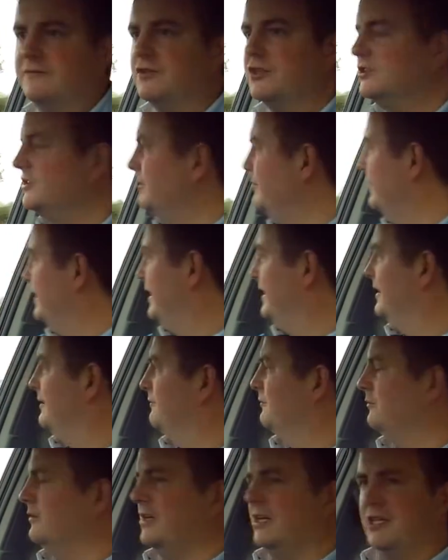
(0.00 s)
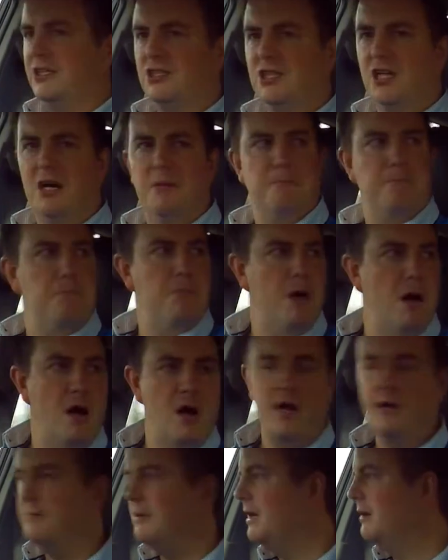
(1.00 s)
to doing it, which I
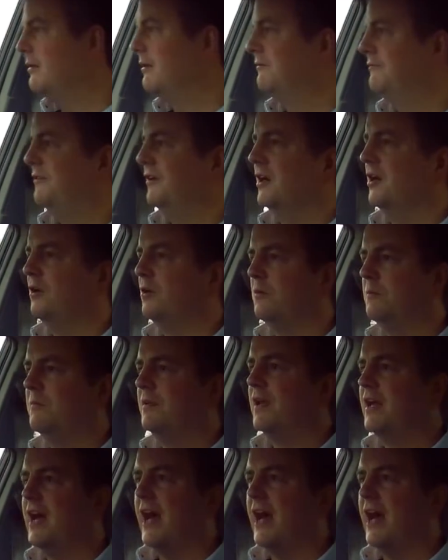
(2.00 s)
might be able to film.